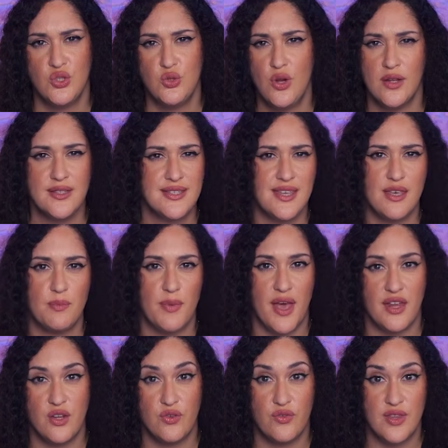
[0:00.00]
Do not skip
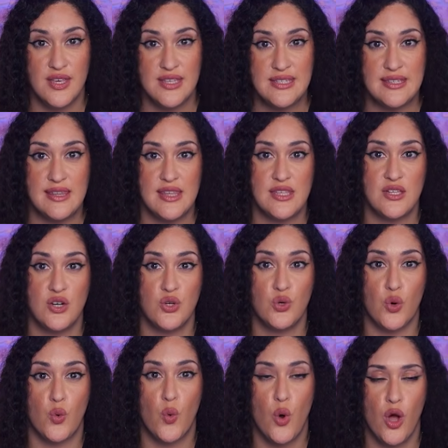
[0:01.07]
any of these. These are
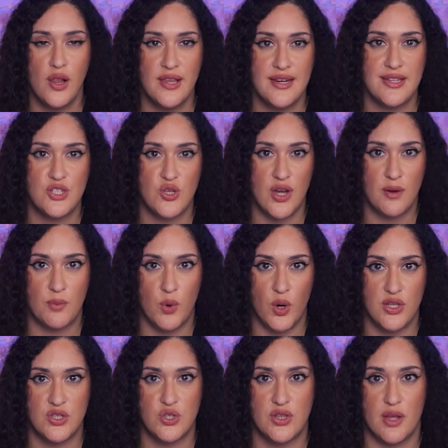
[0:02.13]
your quality
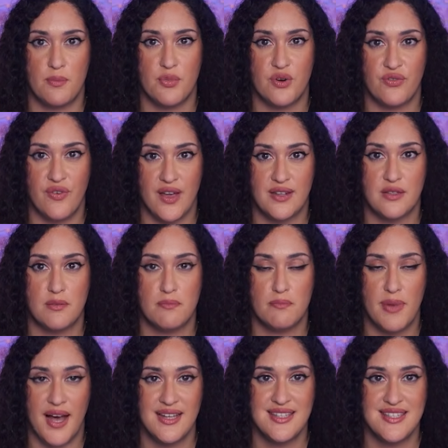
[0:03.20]
checkpoints that prevent
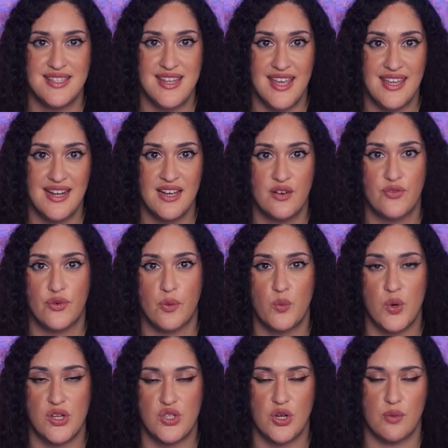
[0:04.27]
bad data from
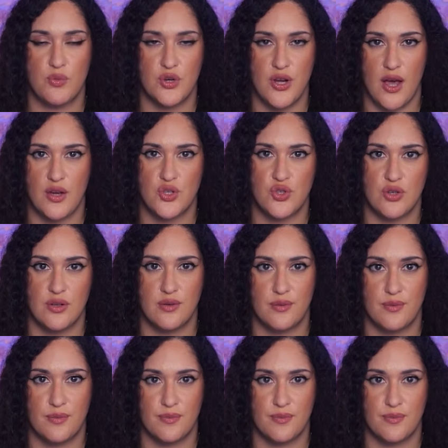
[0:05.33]
reaching production.